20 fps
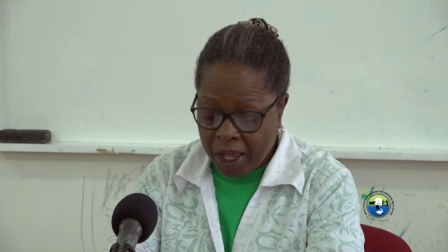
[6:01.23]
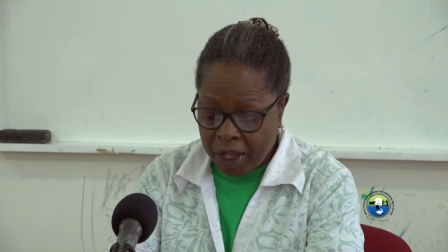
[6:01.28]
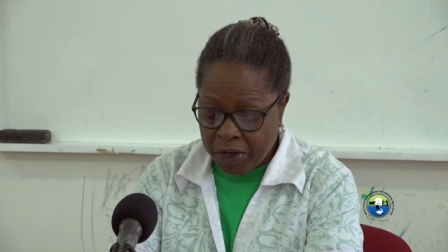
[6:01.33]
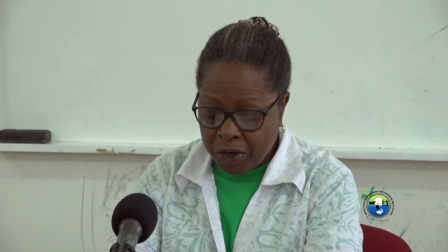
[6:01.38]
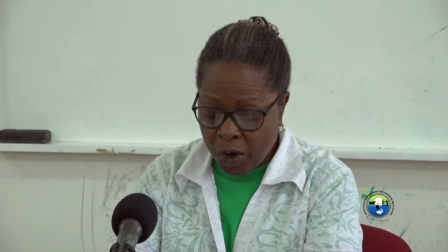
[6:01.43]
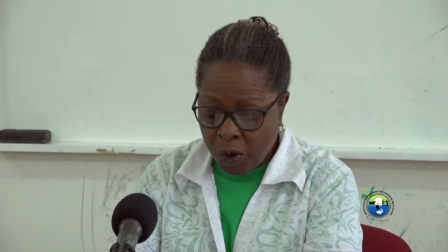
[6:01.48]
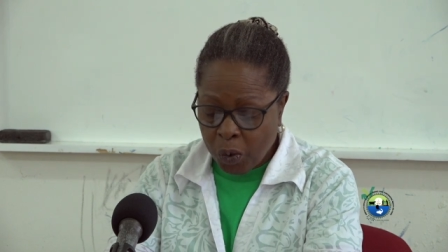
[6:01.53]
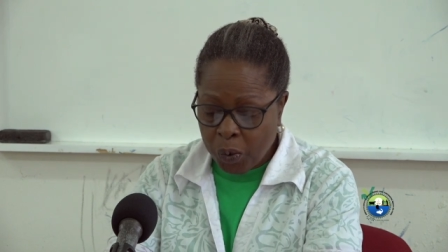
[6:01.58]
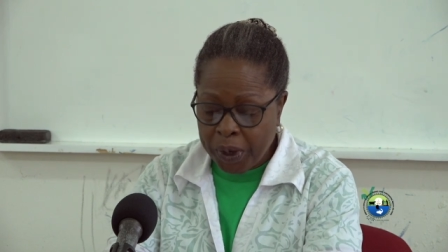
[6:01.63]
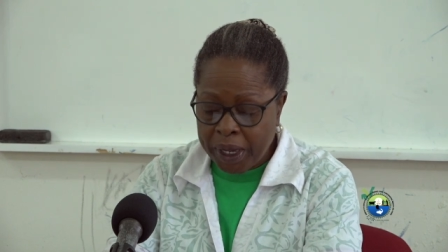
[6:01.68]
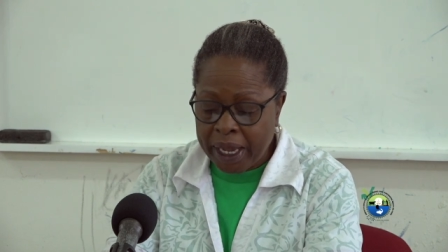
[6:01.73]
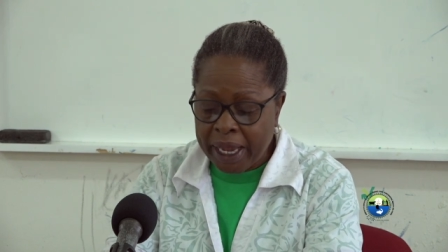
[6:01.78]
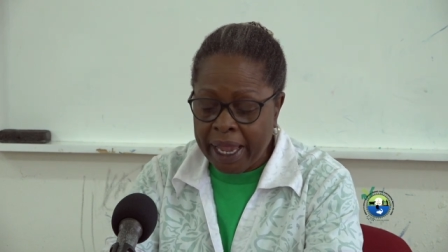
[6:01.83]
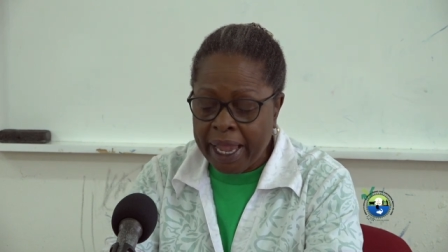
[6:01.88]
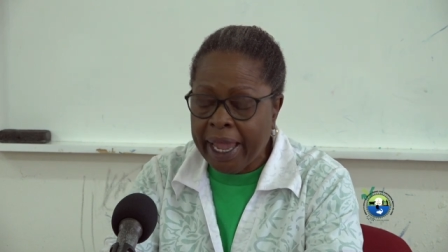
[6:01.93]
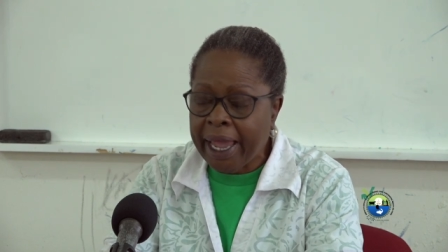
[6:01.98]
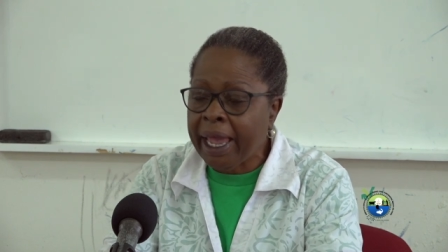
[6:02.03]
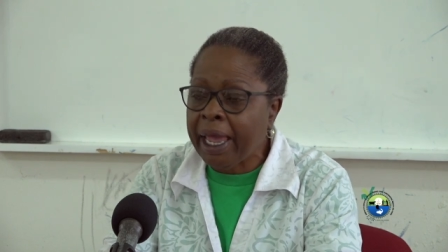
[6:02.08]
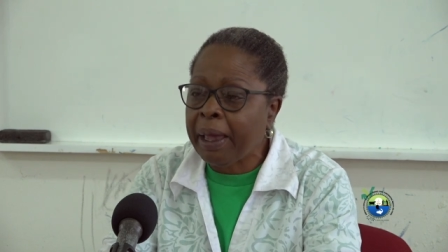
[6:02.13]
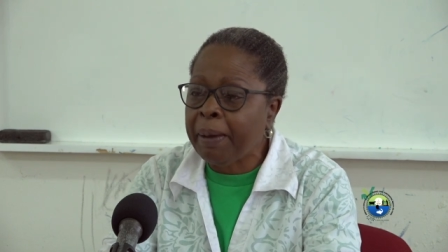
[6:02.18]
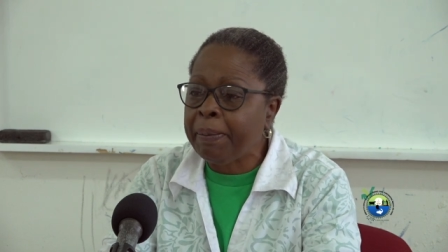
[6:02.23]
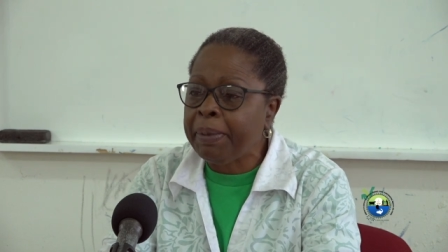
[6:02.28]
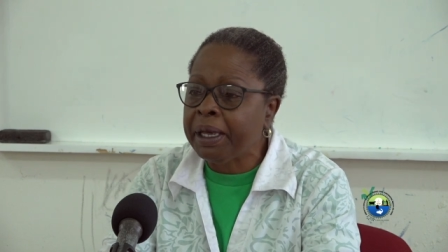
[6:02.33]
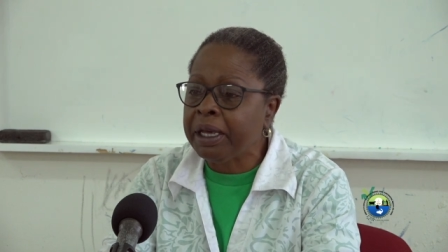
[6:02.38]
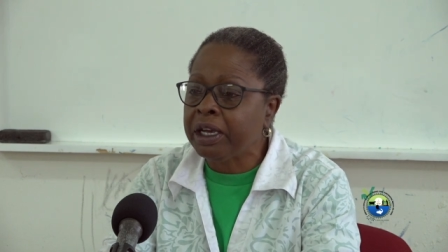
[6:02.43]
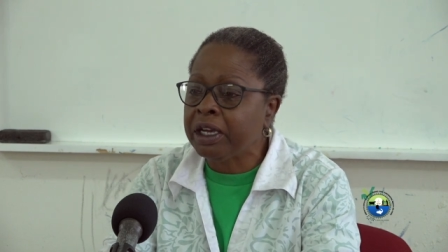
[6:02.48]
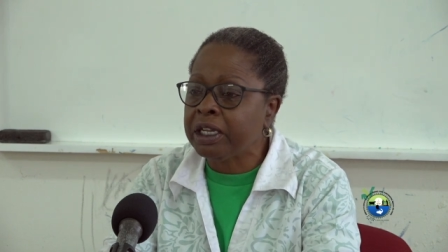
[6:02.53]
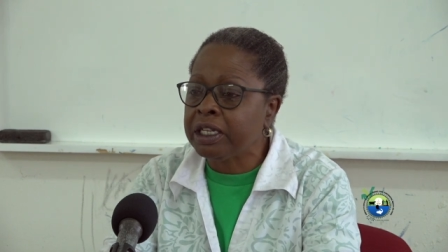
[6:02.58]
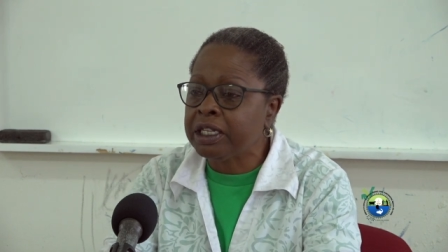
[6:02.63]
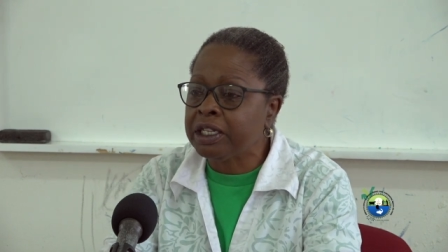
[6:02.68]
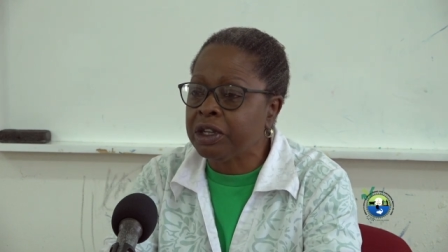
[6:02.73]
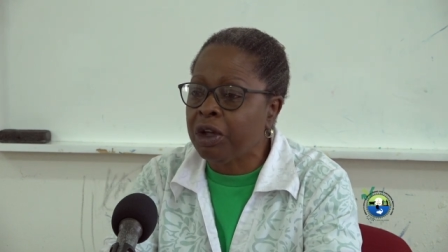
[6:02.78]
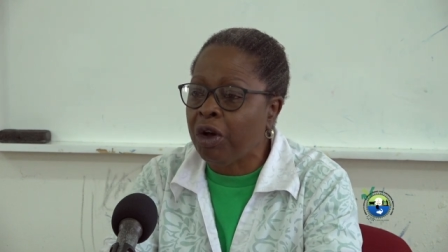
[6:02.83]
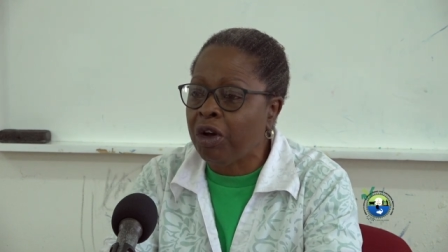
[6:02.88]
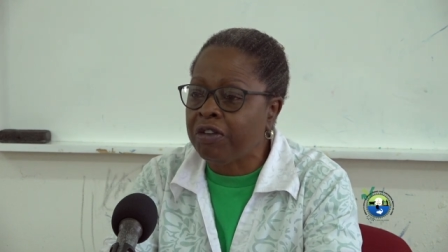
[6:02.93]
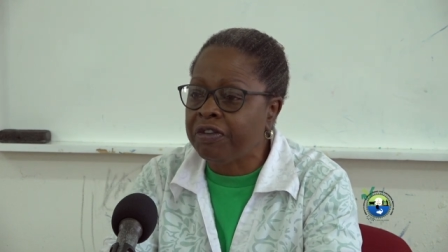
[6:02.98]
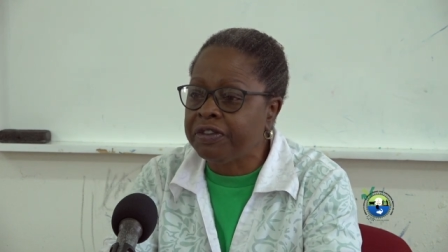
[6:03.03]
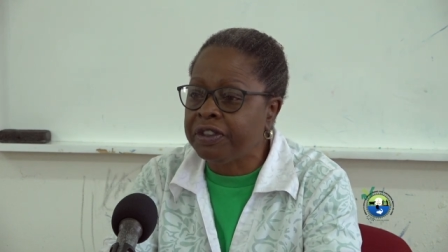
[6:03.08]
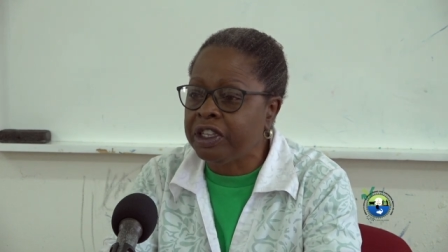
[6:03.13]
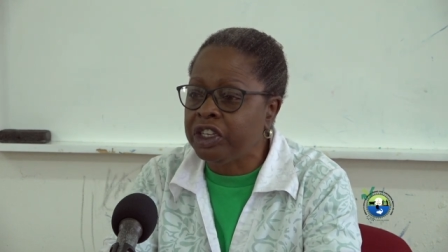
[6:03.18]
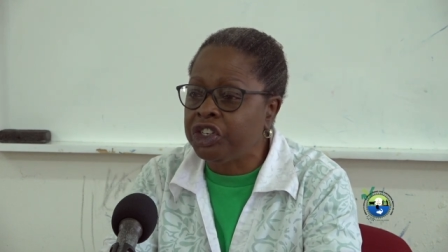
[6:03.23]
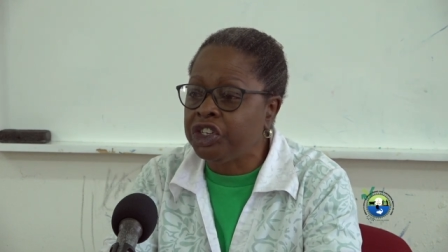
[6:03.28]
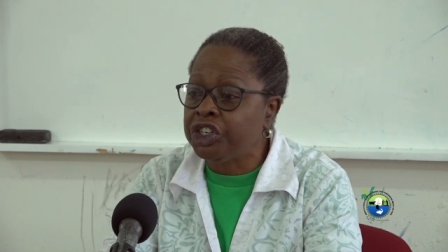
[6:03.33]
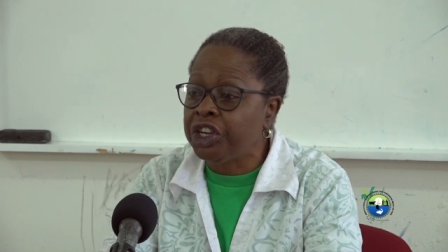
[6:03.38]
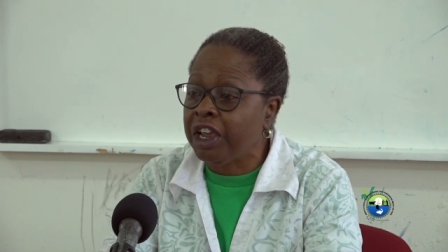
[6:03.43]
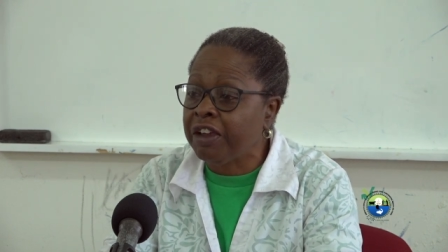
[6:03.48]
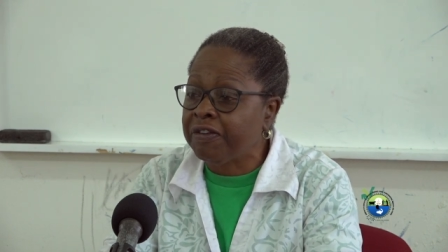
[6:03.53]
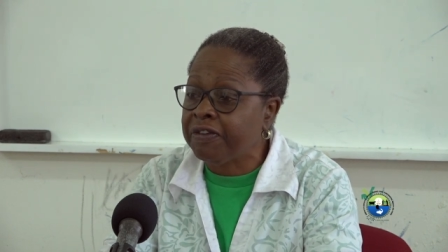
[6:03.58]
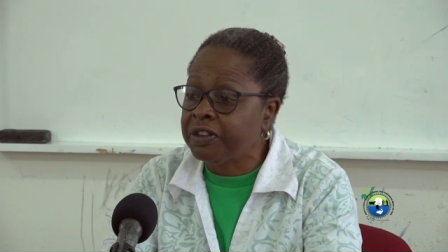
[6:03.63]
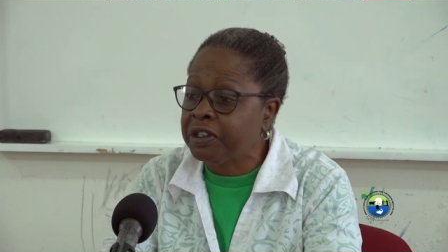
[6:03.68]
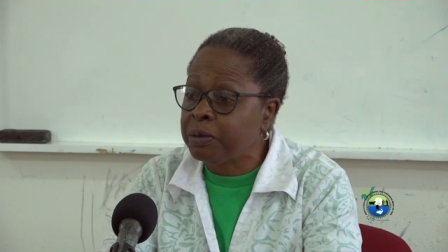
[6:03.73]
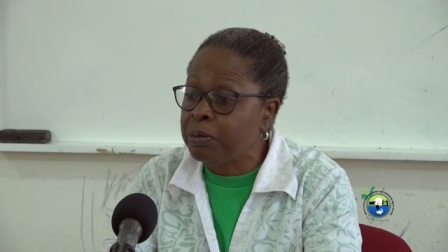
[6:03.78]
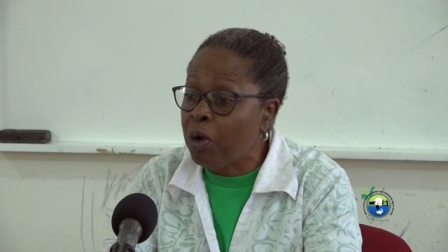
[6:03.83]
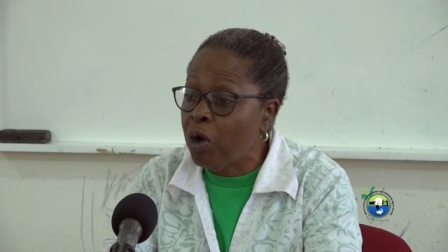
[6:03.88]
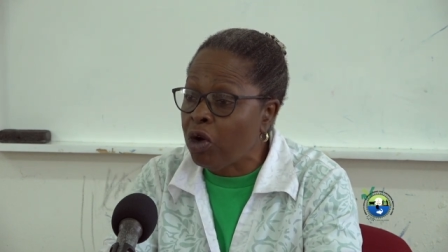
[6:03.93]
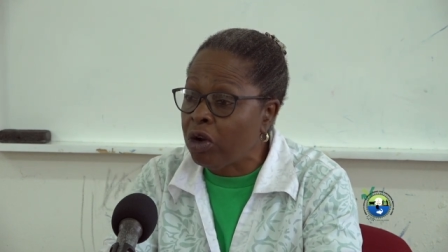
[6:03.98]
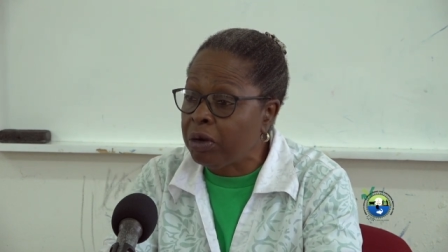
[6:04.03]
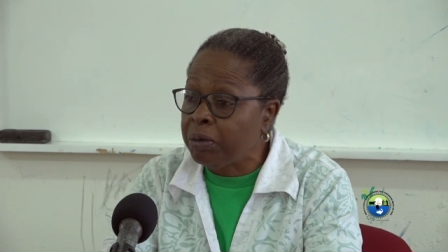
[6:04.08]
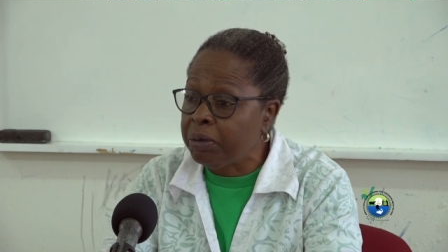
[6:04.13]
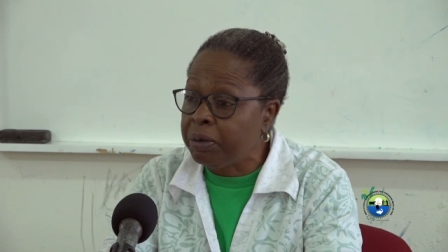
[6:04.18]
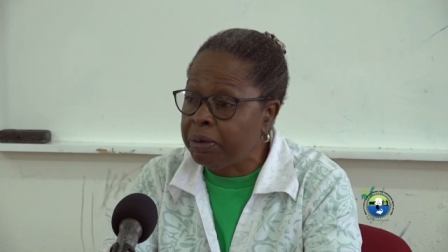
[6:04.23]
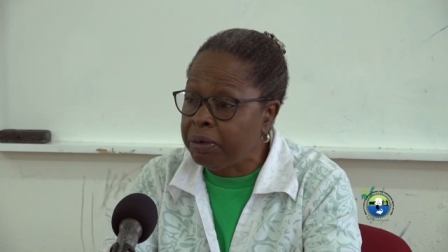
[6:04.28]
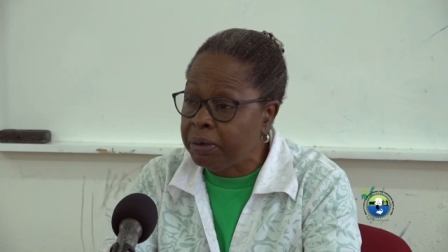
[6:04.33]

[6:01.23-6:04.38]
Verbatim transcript: Now we are here because of the GEF Small,